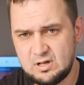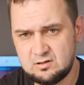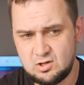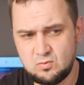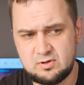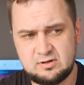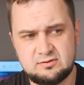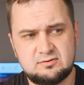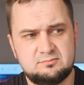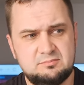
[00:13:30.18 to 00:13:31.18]
lower
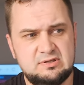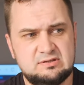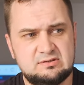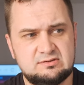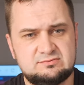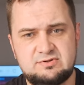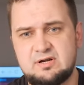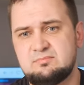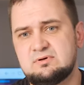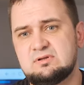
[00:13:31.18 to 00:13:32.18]
and mid
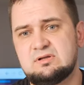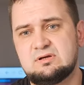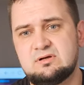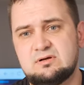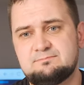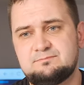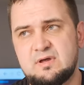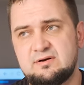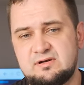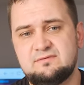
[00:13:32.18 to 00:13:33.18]
treble
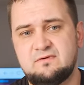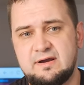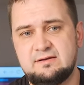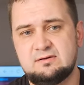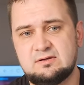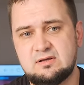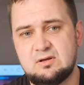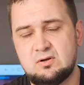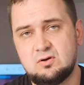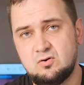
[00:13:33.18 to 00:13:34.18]
are really fine.
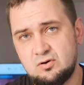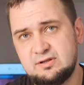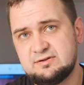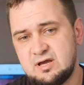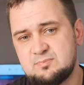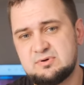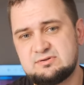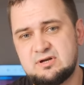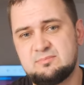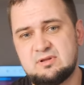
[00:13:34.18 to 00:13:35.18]
Only the upper
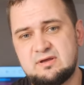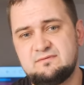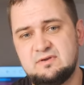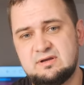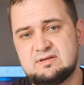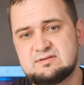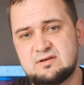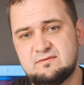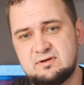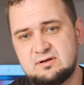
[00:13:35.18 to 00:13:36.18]
treble, I think, is
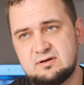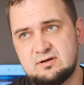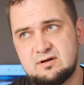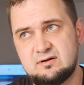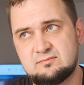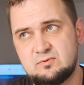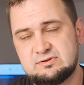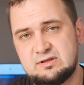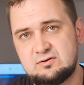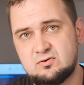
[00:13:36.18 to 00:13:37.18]
having
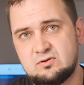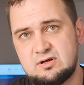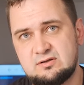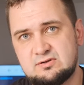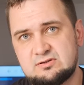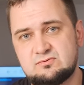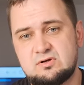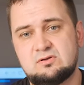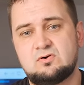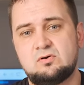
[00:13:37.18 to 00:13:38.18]
what I call a
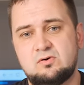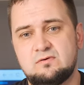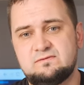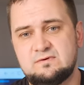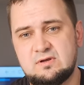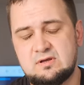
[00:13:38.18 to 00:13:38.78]
natural roll-off.